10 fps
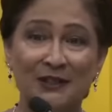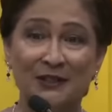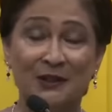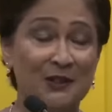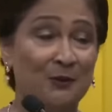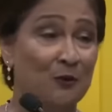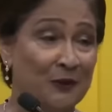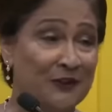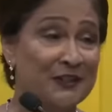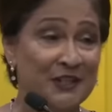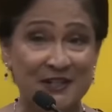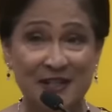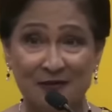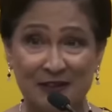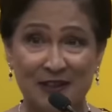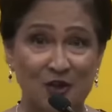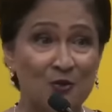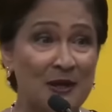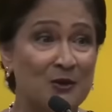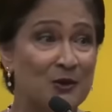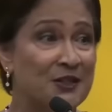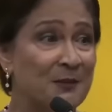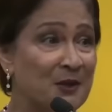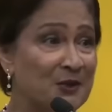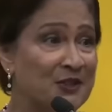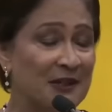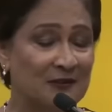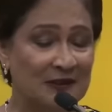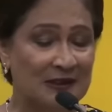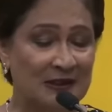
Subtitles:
there's over 37, and you may know some yourself.